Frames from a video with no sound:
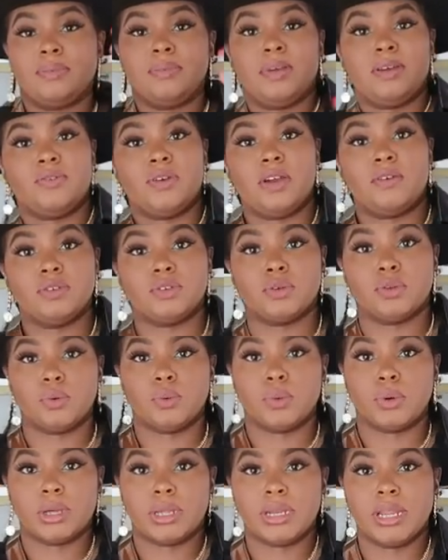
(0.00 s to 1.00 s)
shopped at Forever
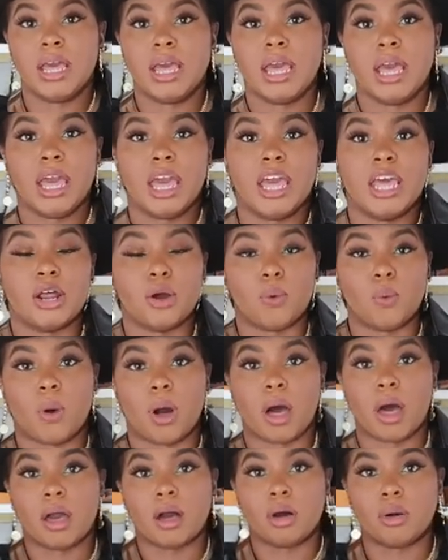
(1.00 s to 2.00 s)
21 in a
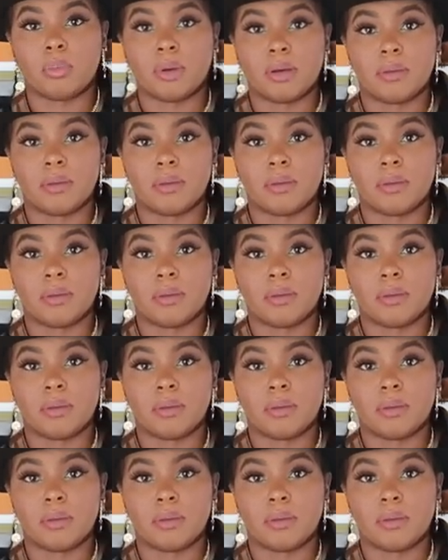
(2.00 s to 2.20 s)
while,